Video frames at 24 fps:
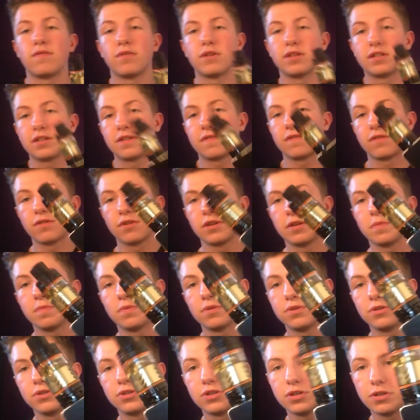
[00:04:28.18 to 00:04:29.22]
which I've already
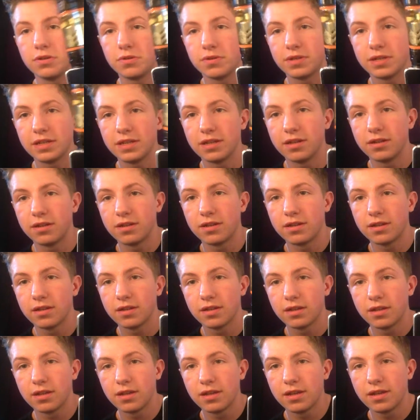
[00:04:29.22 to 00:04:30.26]
put juice in and
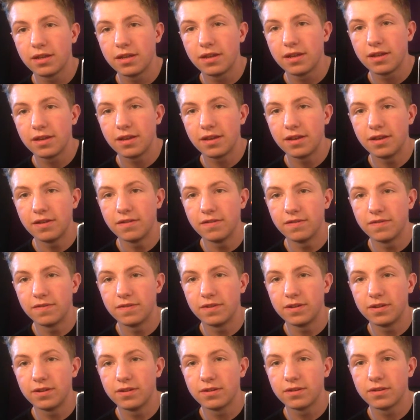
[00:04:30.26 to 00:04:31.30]
everything.